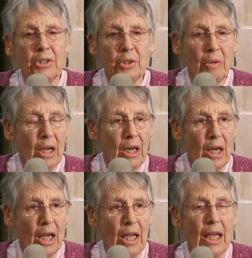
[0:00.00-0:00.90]
Joanne and
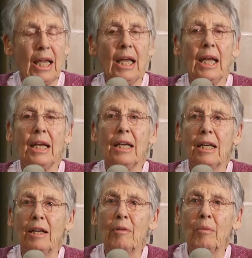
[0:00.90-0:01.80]
I. And
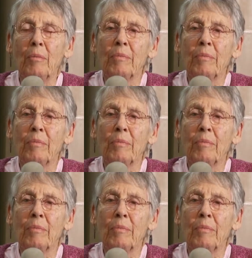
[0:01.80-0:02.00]
uh,